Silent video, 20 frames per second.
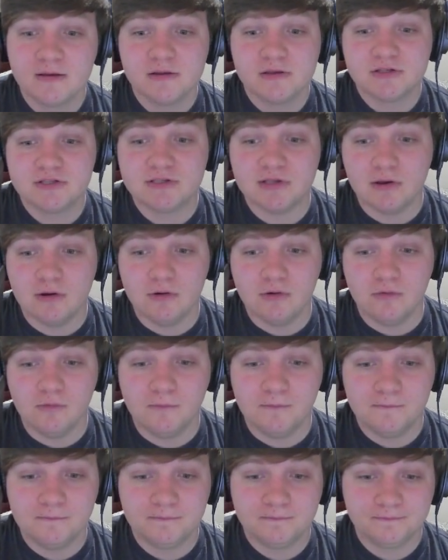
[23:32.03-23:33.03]
So
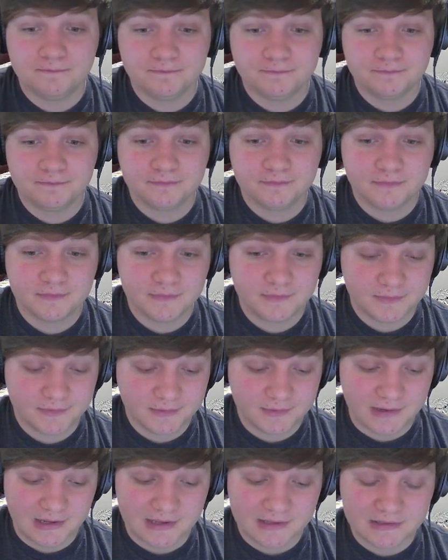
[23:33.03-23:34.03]

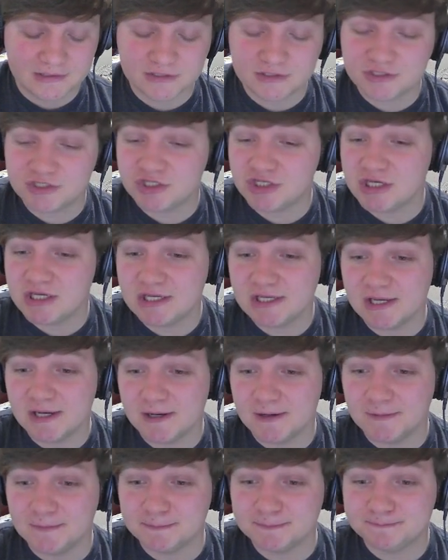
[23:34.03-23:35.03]
she
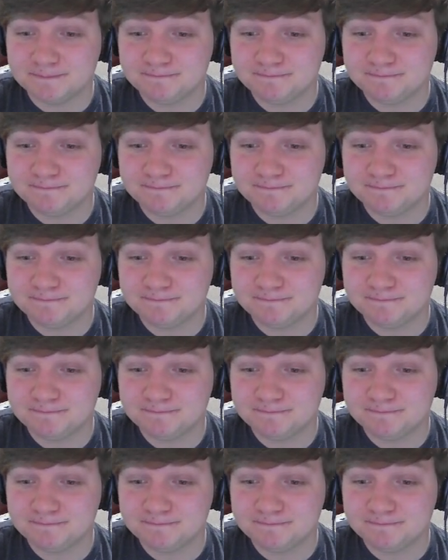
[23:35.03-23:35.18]
has